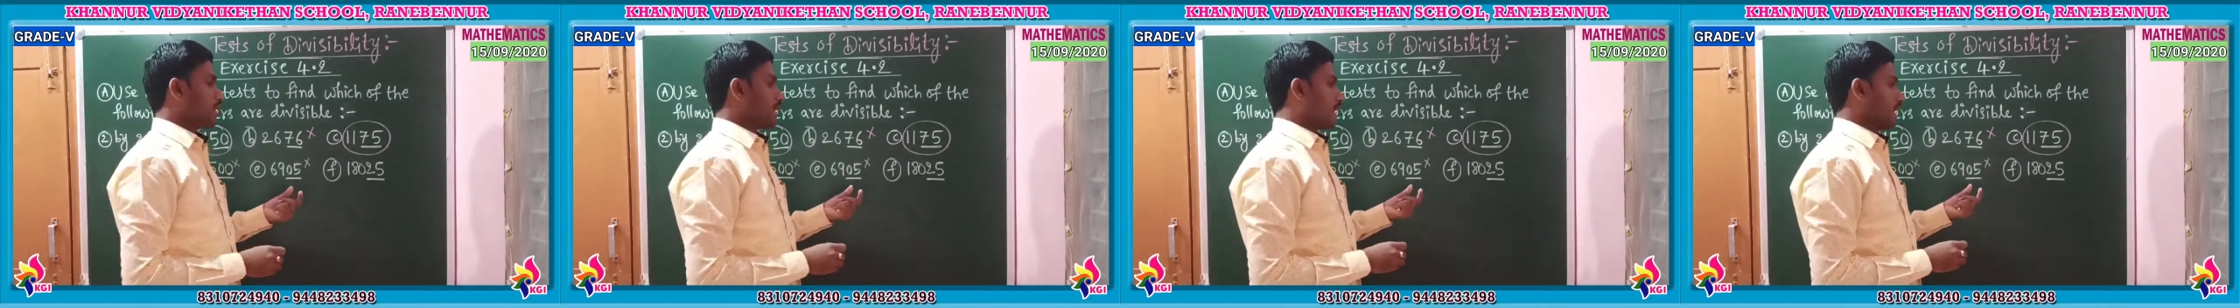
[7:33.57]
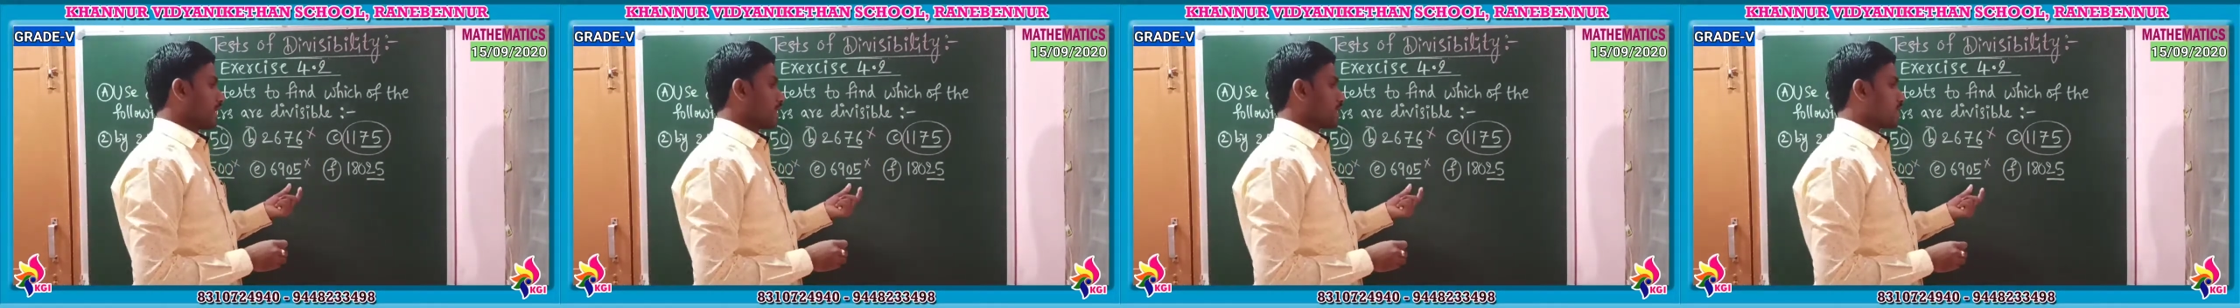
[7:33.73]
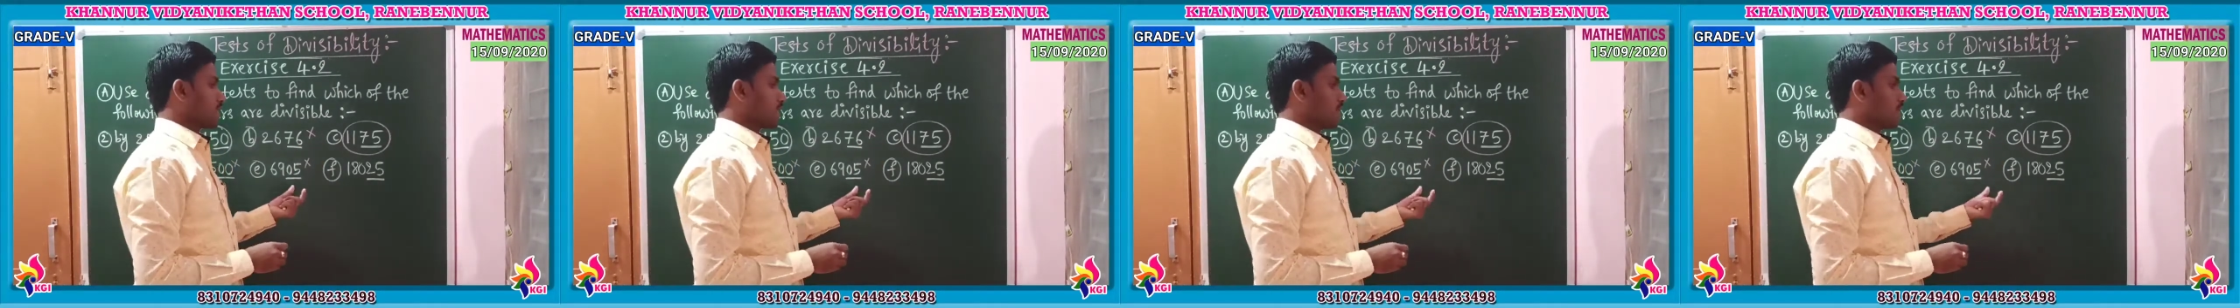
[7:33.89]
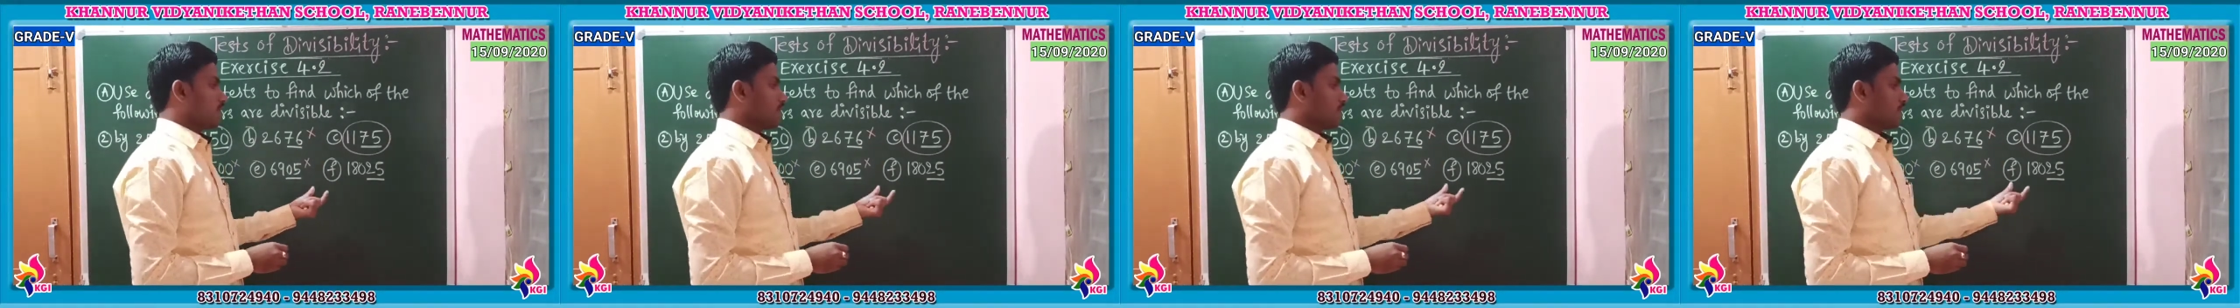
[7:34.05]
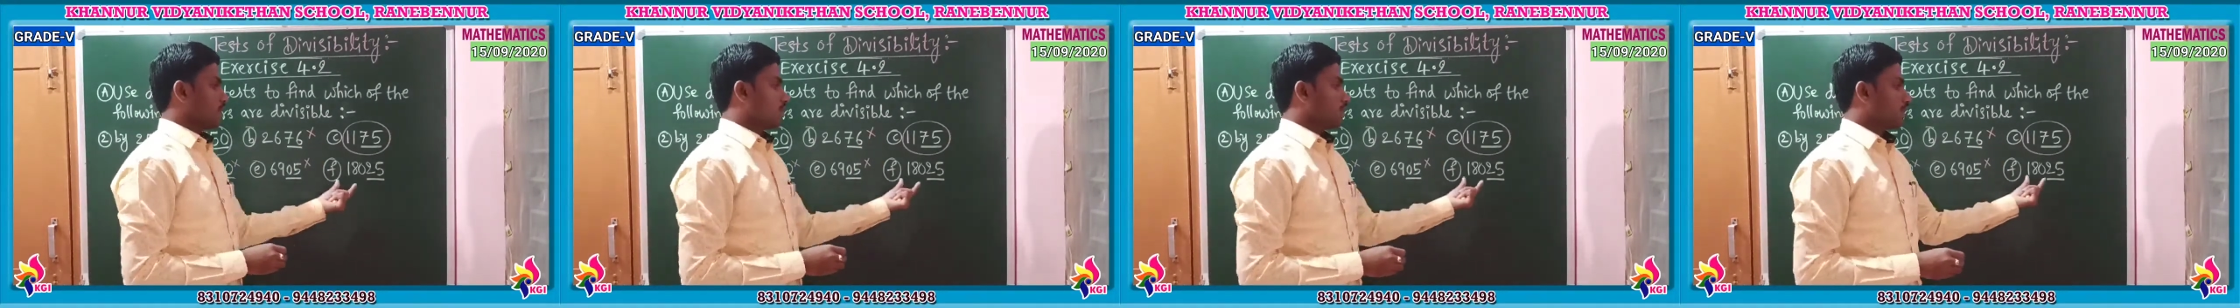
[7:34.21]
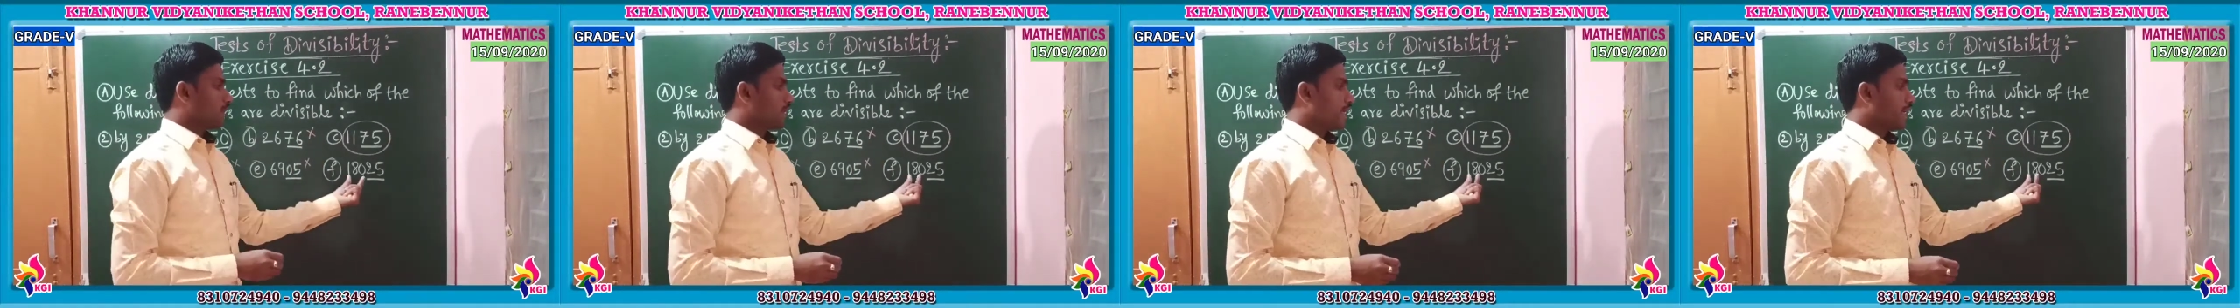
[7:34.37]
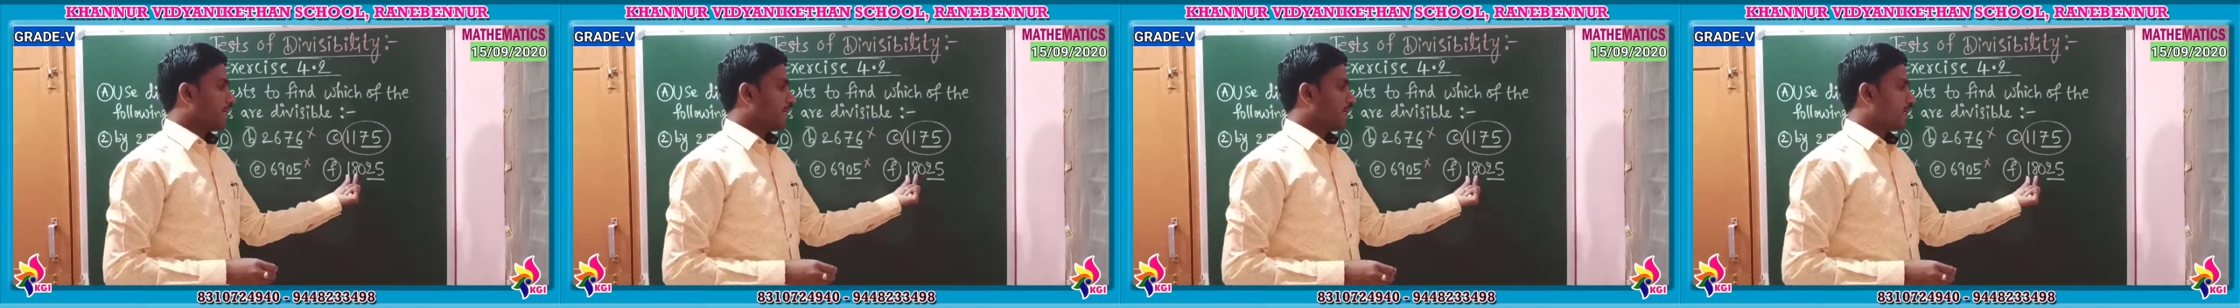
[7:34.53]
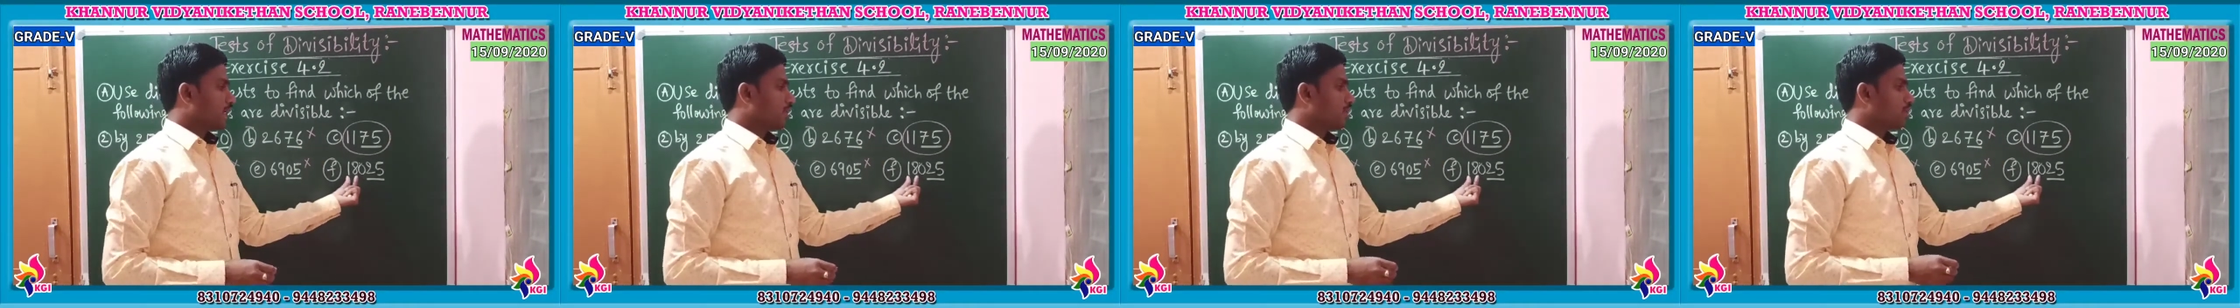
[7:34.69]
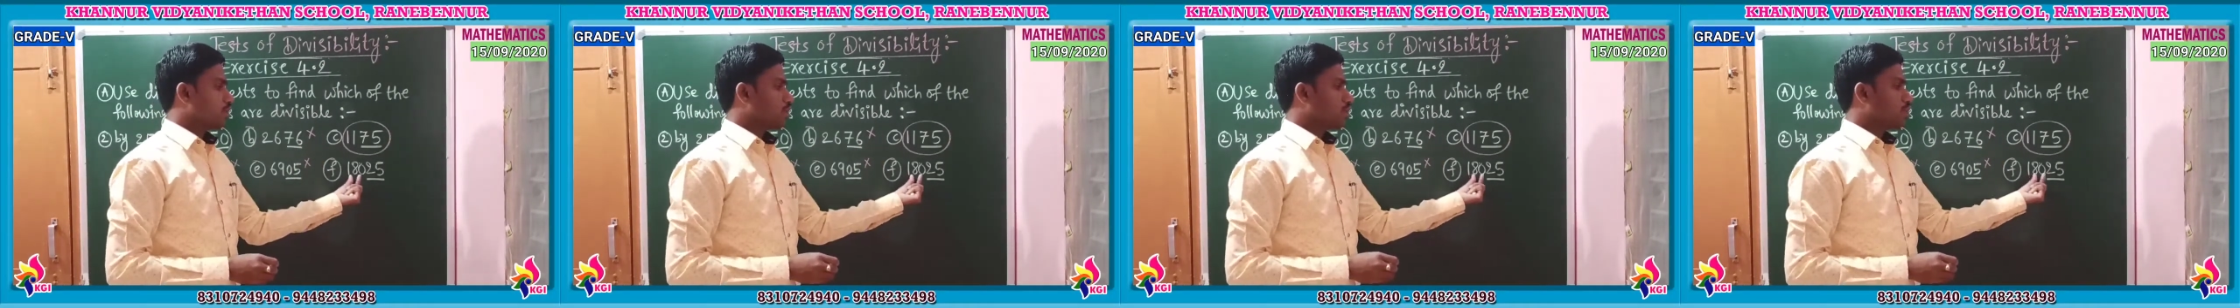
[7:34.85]
Next,
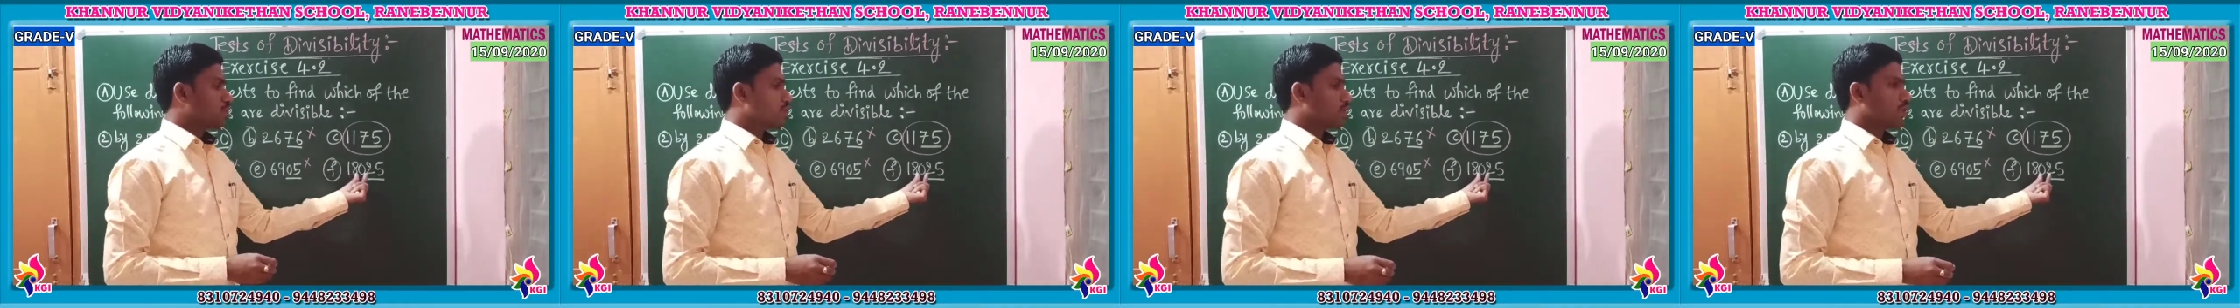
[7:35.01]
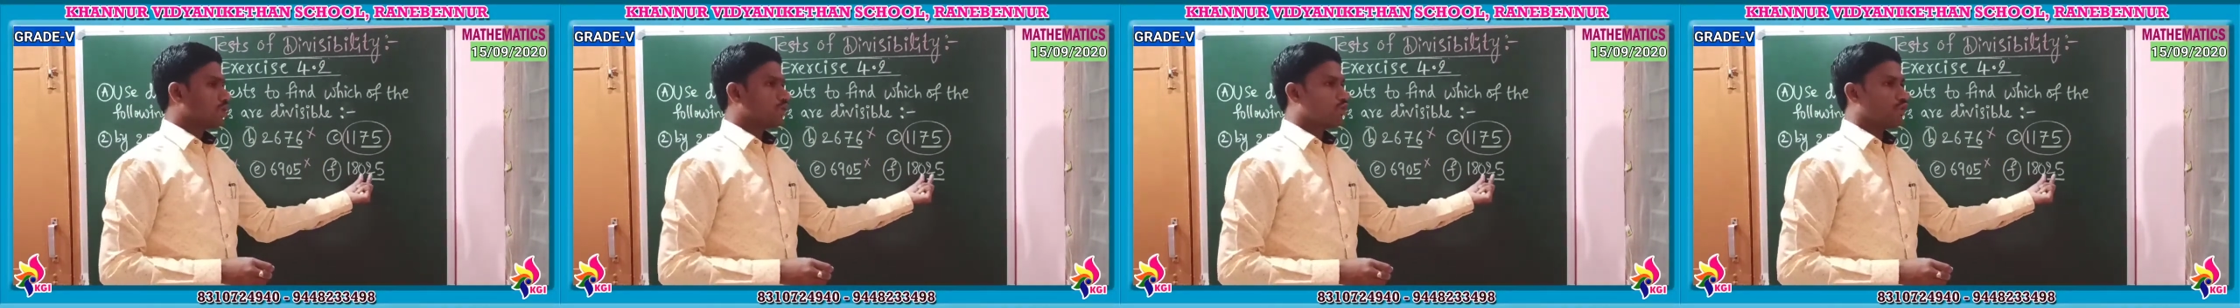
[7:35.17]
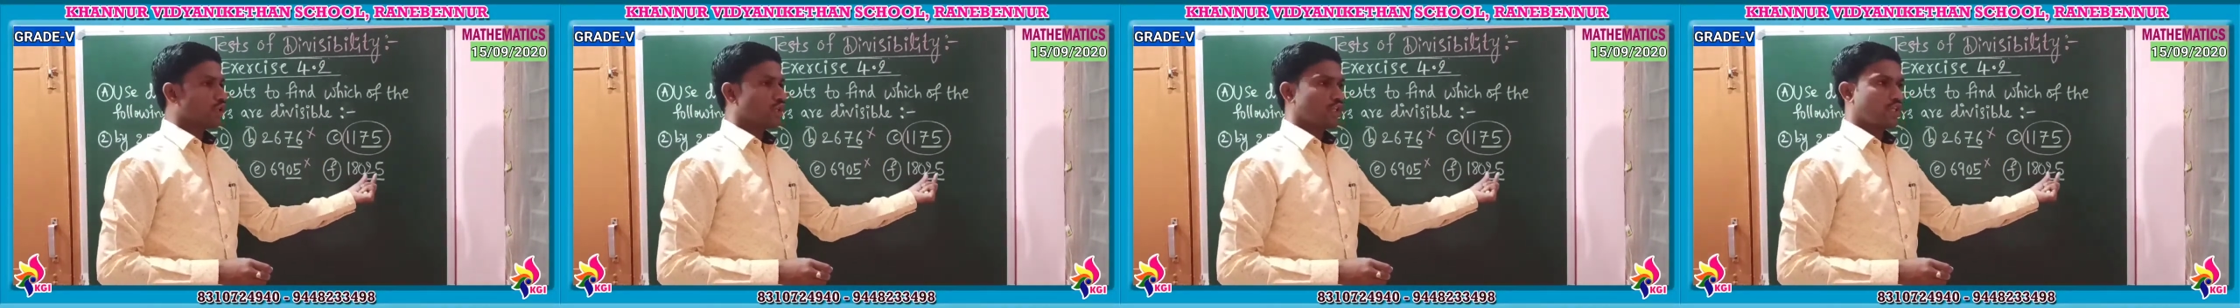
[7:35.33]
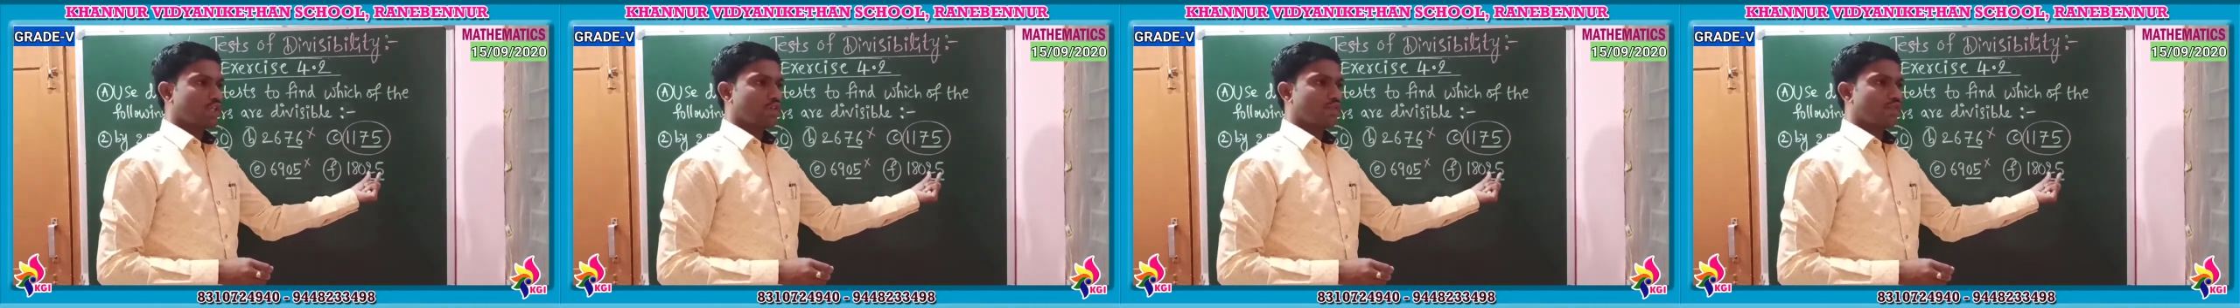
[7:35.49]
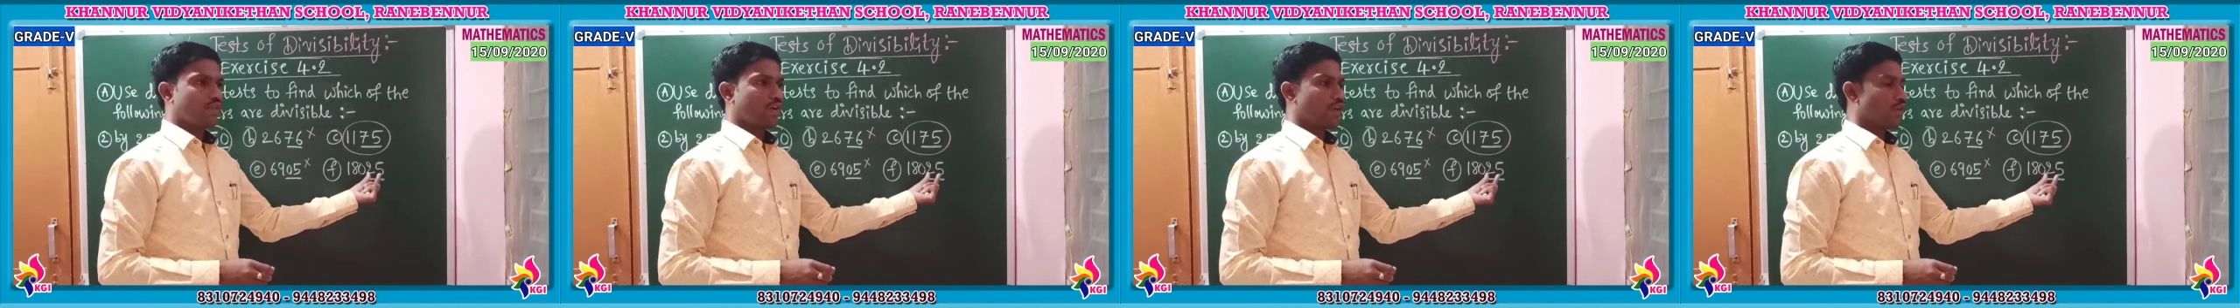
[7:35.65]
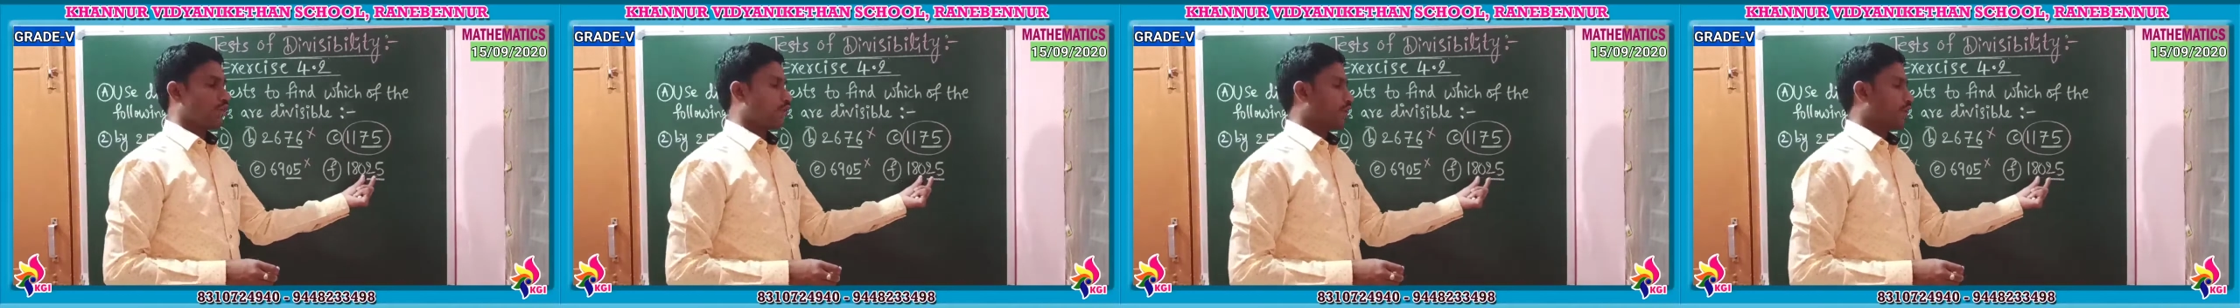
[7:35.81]
18,025.